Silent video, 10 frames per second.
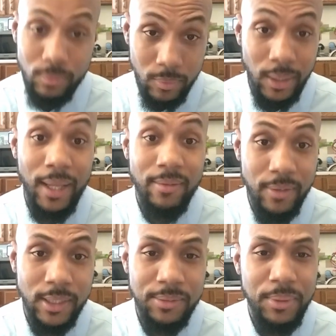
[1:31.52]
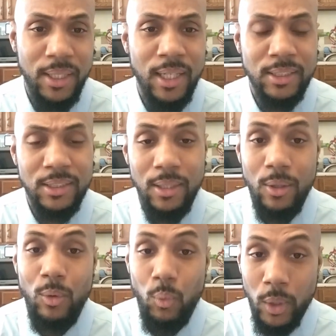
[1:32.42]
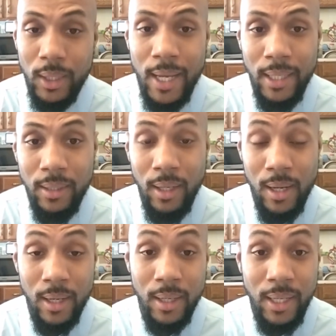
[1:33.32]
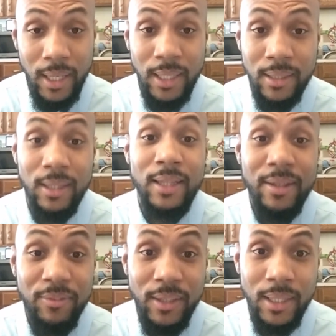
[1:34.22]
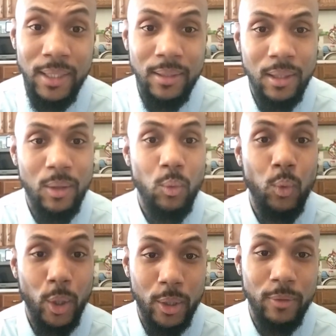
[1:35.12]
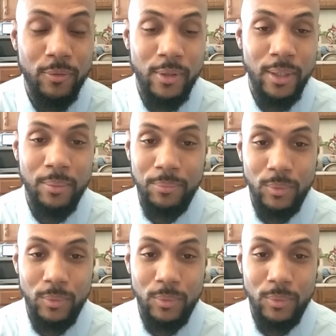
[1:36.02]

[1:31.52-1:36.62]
love us because we're like in live-in worker for them.